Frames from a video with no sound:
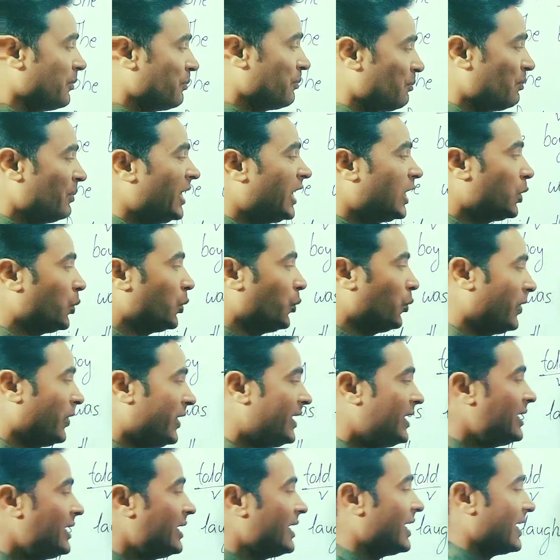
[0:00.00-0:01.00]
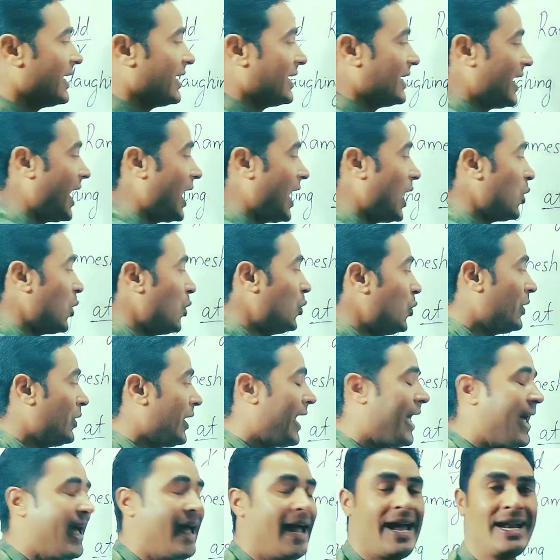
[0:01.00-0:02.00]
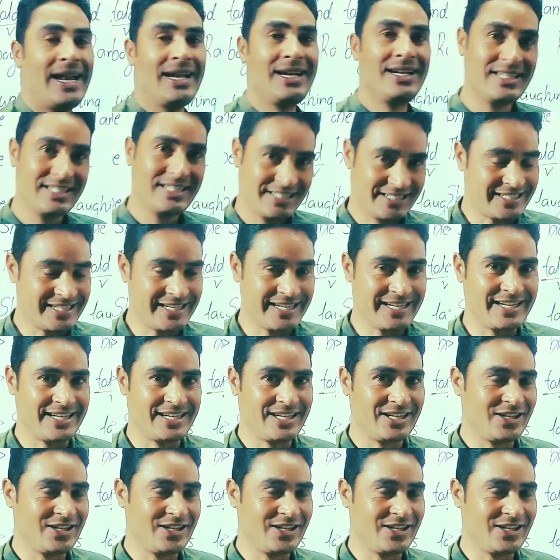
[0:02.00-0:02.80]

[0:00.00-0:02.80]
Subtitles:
between Rahul and she,